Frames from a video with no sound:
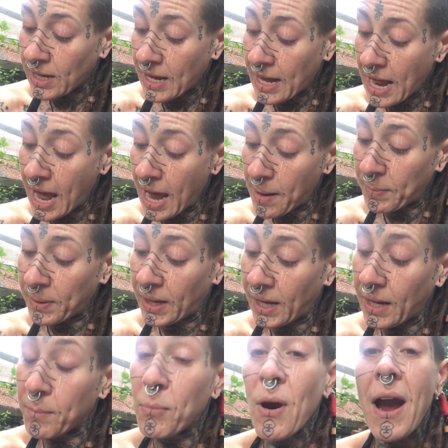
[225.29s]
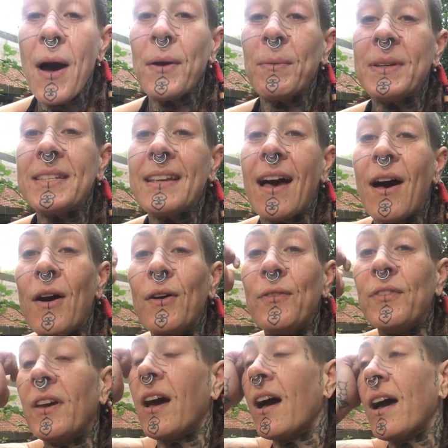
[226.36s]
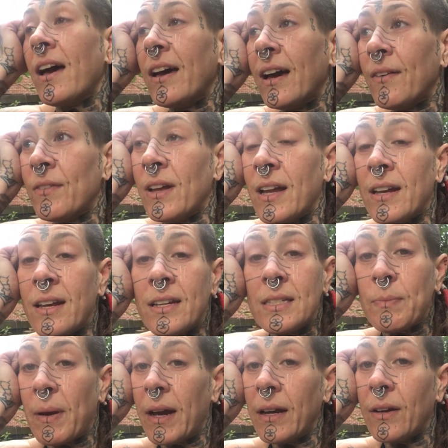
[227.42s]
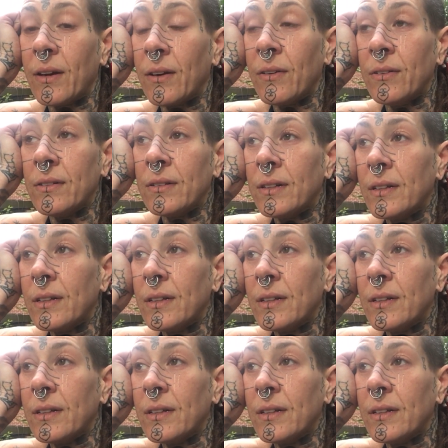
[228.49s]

and happy and proud of myself that I haven't had any tobacco.